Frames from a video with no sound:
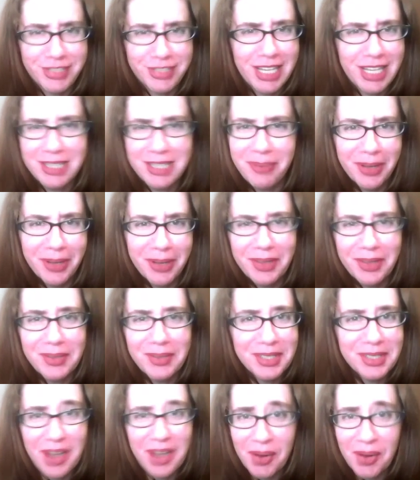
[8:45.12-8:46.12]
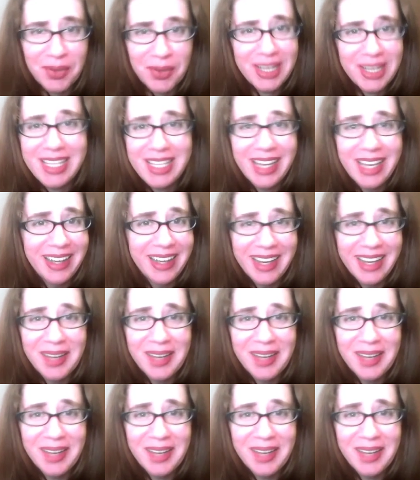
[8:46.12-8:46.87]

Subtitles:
Shakespeare. There was no reason.